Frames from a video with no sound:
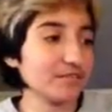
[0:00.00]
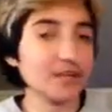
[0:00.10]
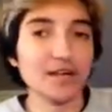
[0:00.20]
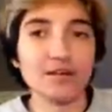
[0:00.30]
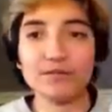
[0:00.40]

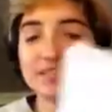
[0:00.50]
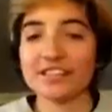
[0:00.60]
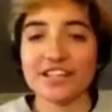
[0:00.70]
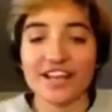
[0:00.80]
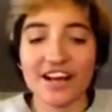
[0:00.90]
Oh,
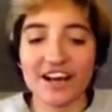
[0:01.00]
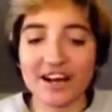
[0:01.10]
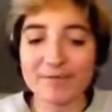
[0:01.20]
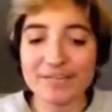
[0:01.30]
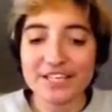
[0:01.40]

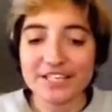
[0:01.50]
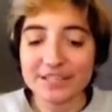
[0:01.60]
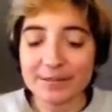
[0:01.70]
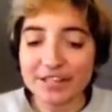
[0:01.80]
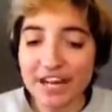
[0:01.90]
um,
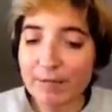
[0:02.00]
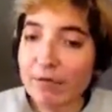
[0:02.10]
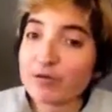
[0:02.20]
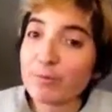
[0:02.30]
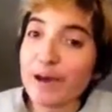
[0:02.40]
something that I
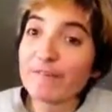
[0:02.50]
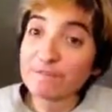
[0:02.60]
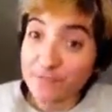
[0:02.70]
wrote to my